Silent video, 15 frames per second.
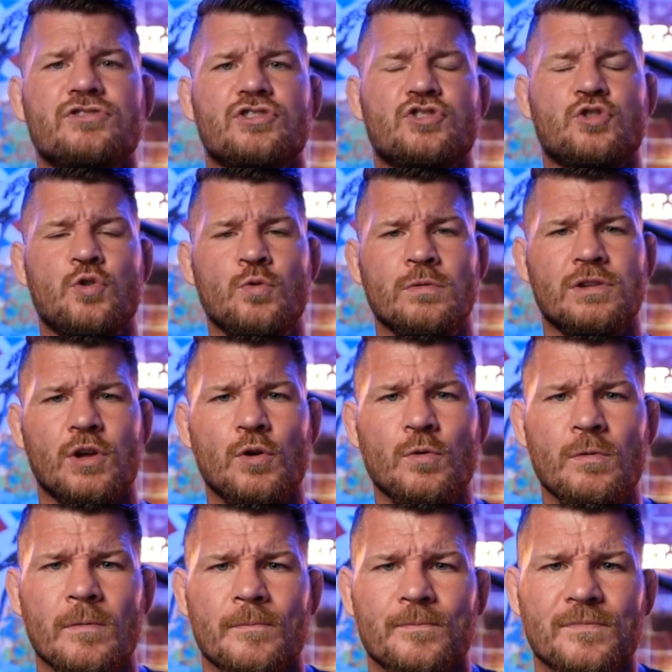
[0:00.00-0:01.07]
the school
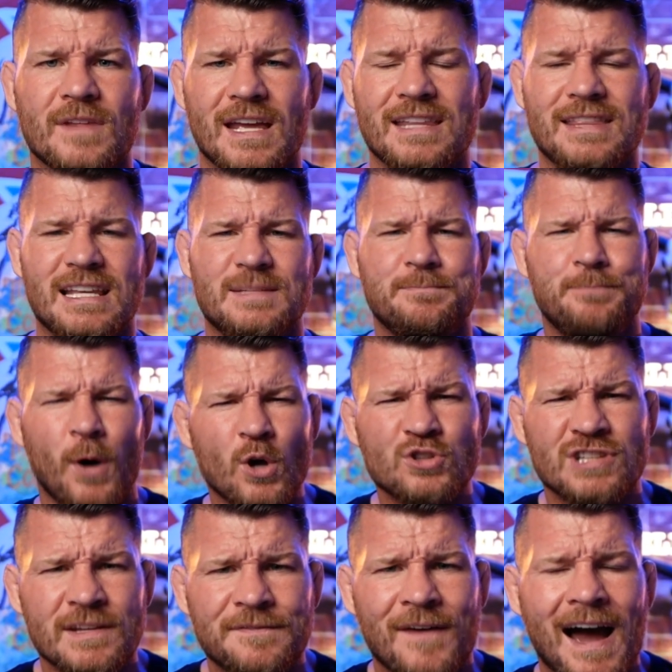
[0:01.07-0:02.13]
do in this
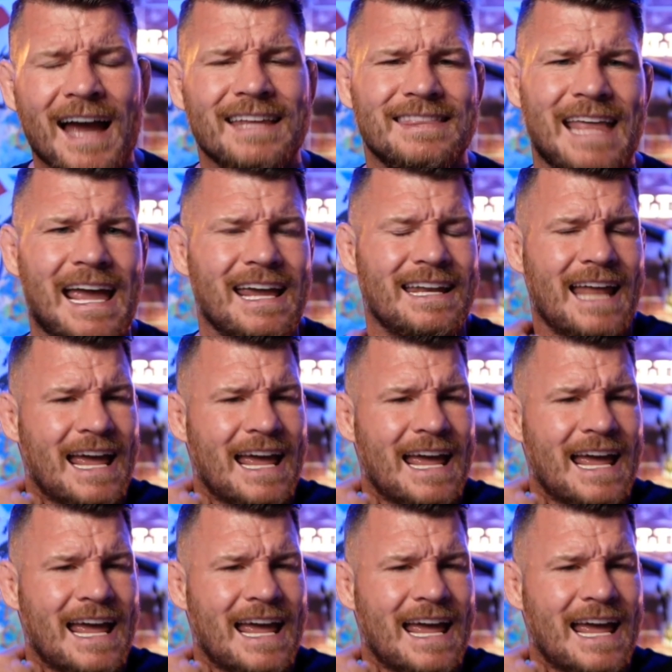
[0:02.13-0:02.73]
pussified day and